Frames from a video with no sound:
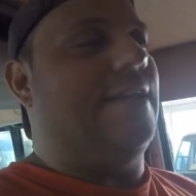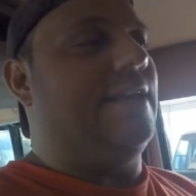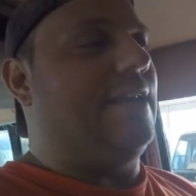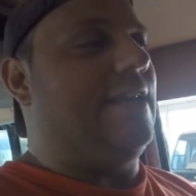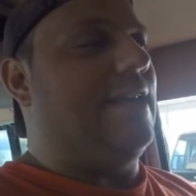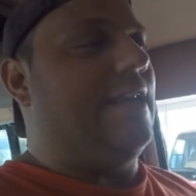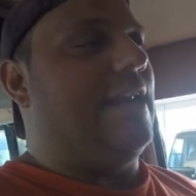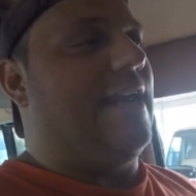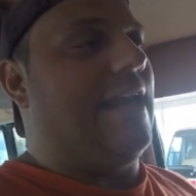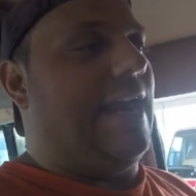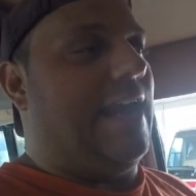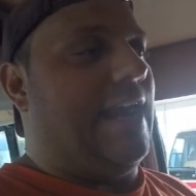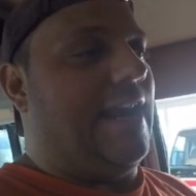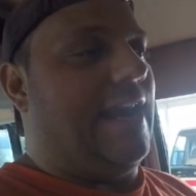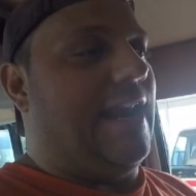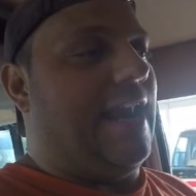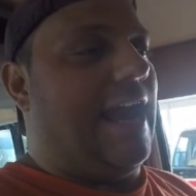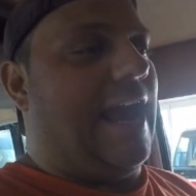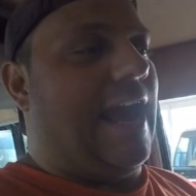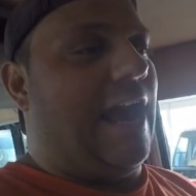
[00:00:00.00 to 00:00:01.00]
and,
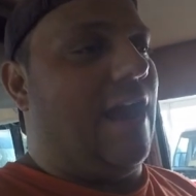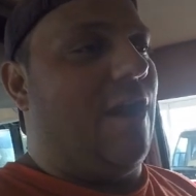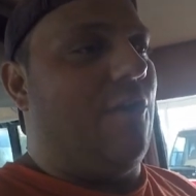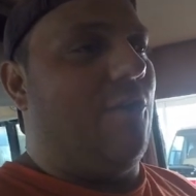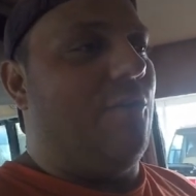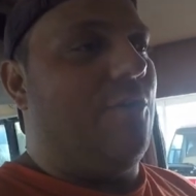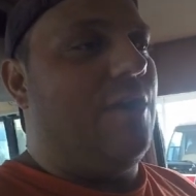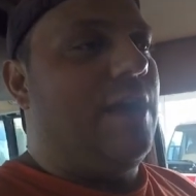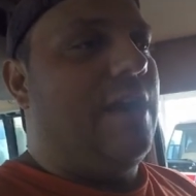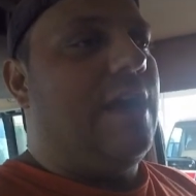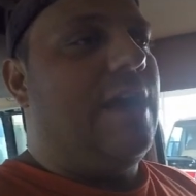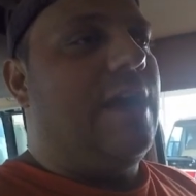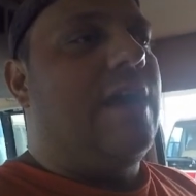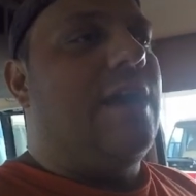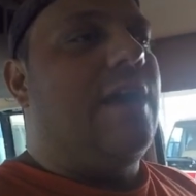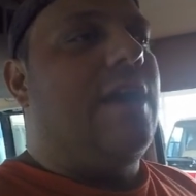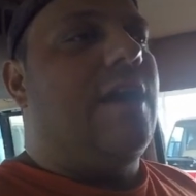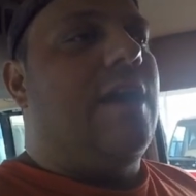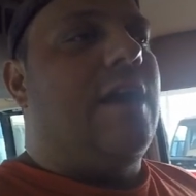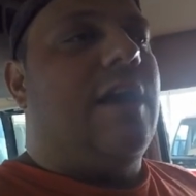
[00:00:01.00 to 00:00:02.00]
and how
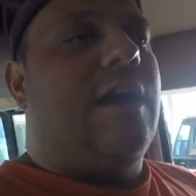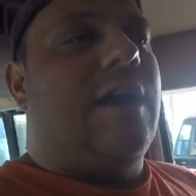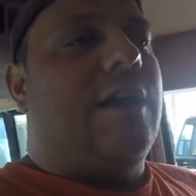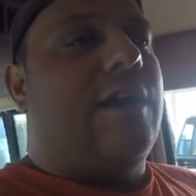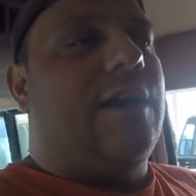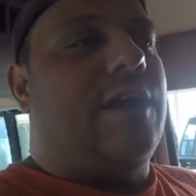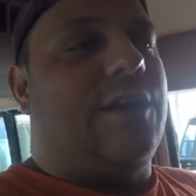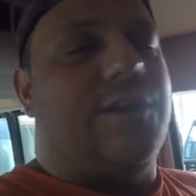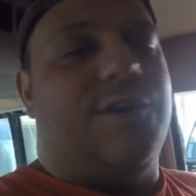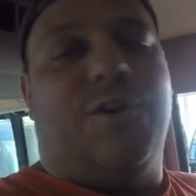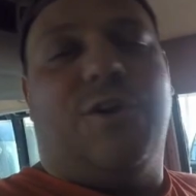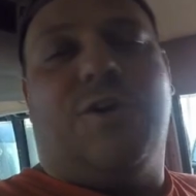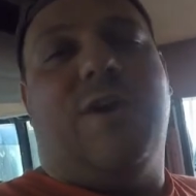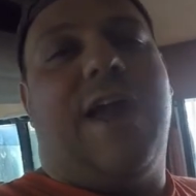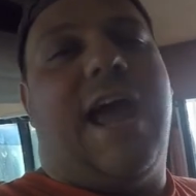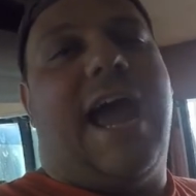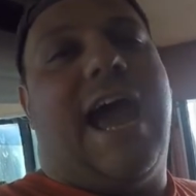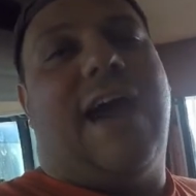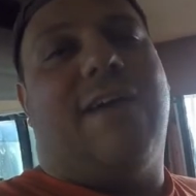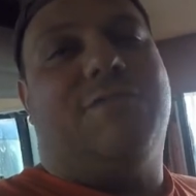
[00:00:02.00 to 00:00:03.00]
you don't
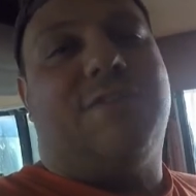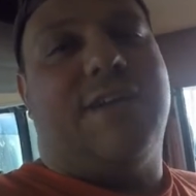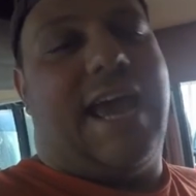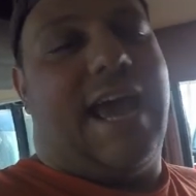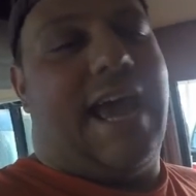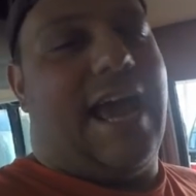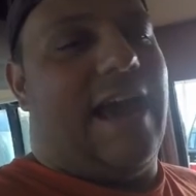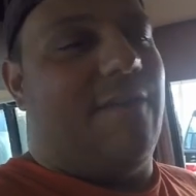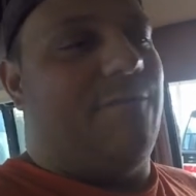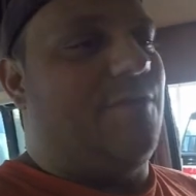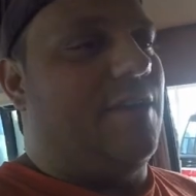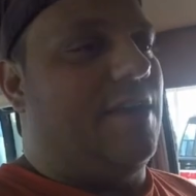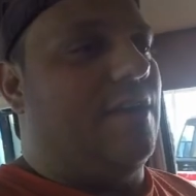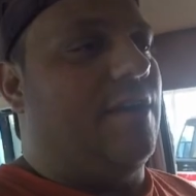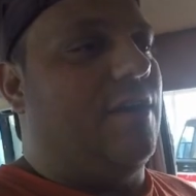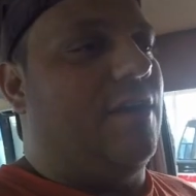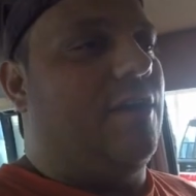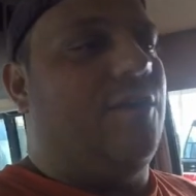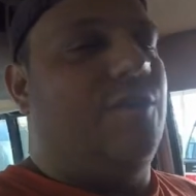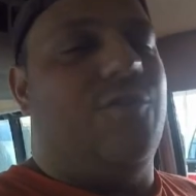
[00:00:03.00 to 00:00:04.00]
have to have
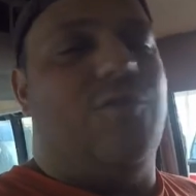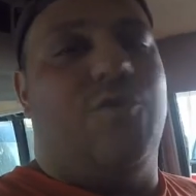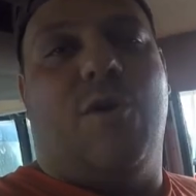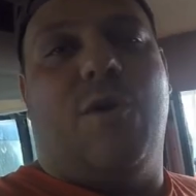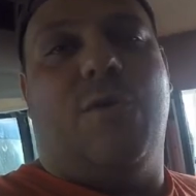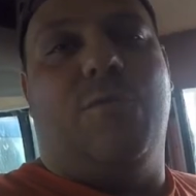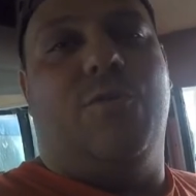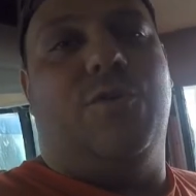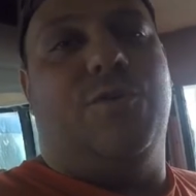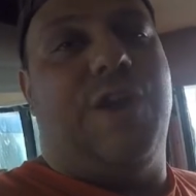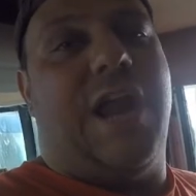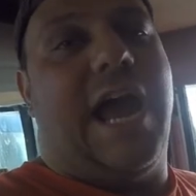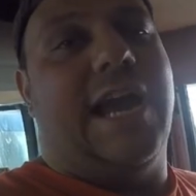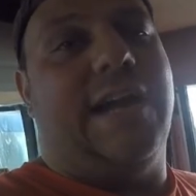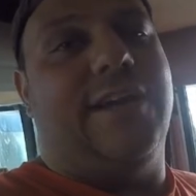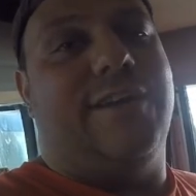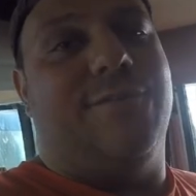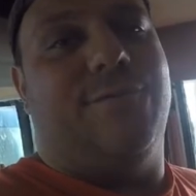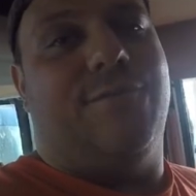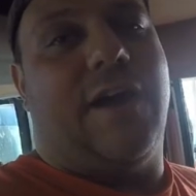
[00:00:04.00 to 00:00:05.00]
the normal
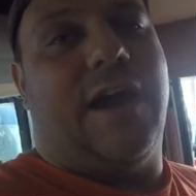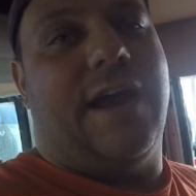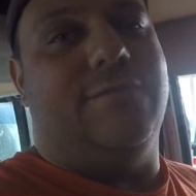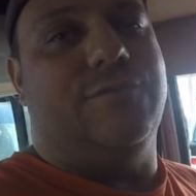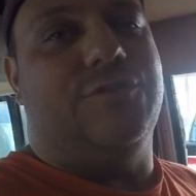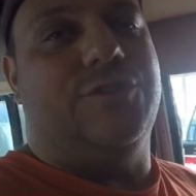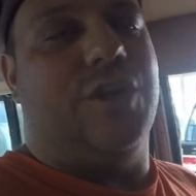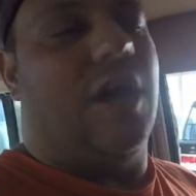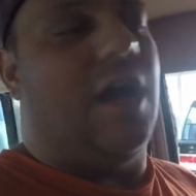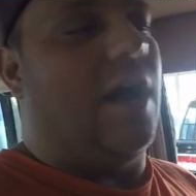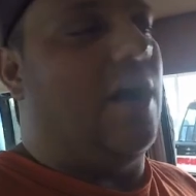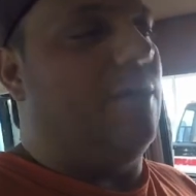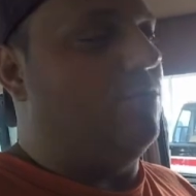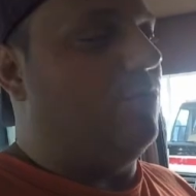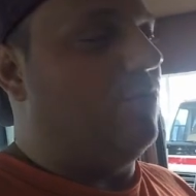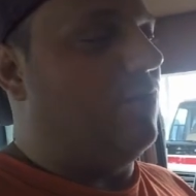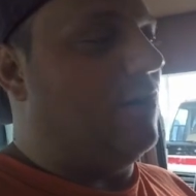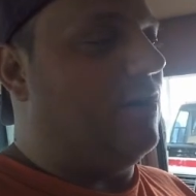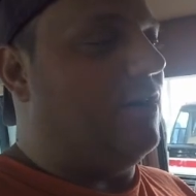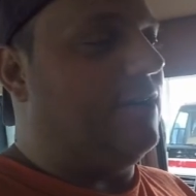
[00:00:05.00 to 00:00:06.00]
nine to five job
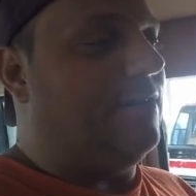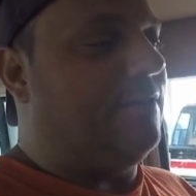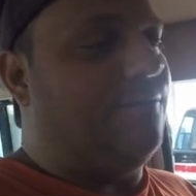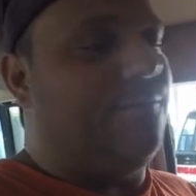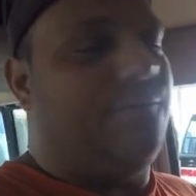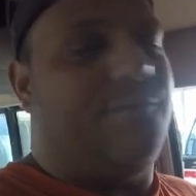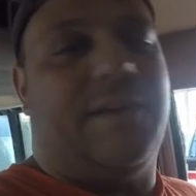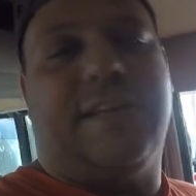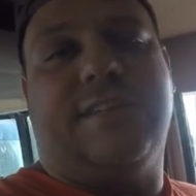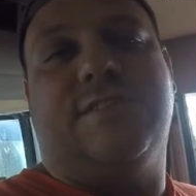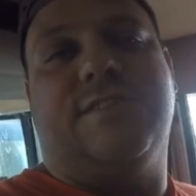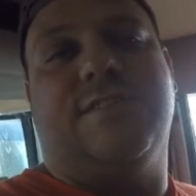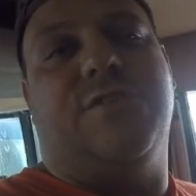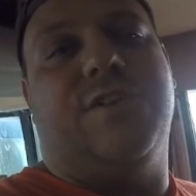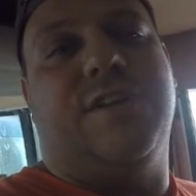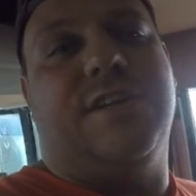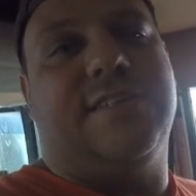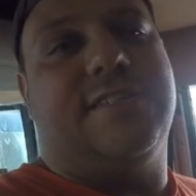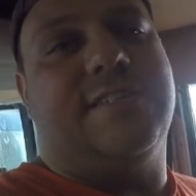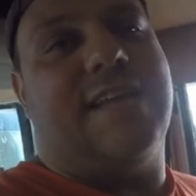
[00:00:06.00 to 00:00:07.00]
where it fixes you
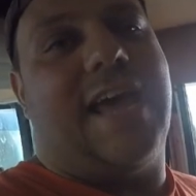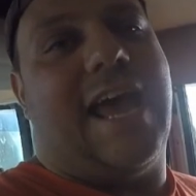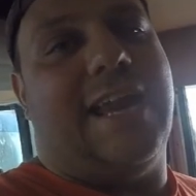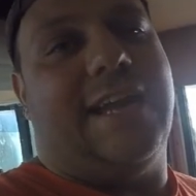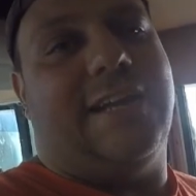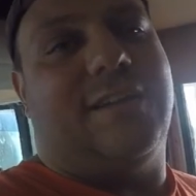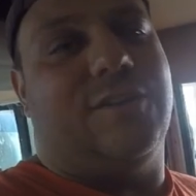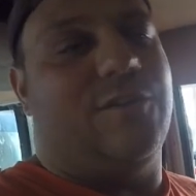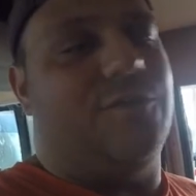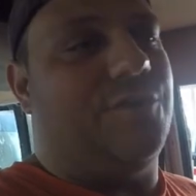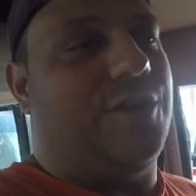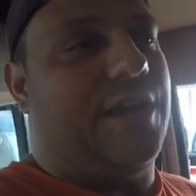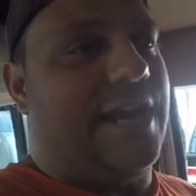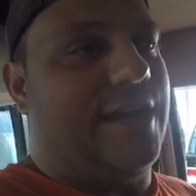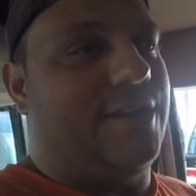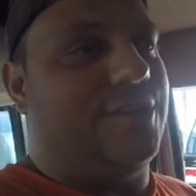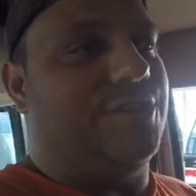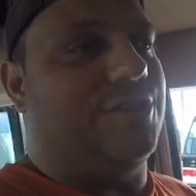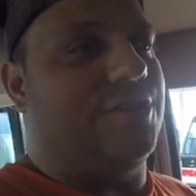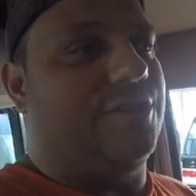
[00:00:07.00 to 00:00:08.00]
in a static
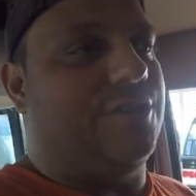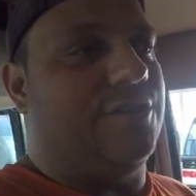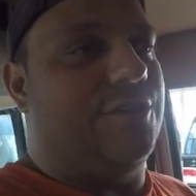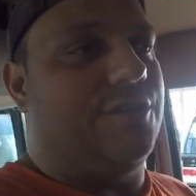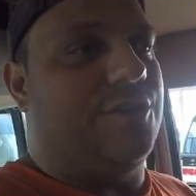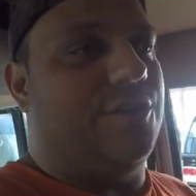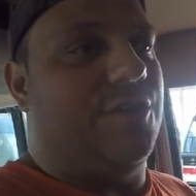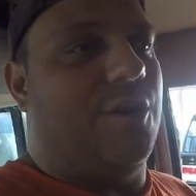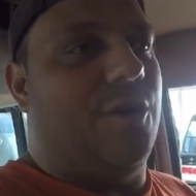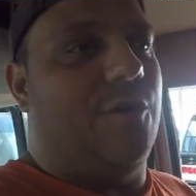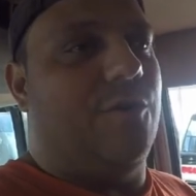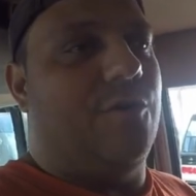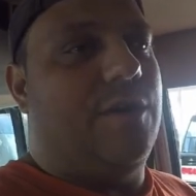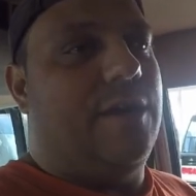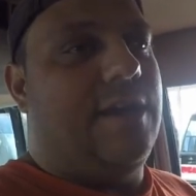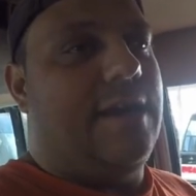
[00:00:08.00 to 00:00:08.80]
location, you know,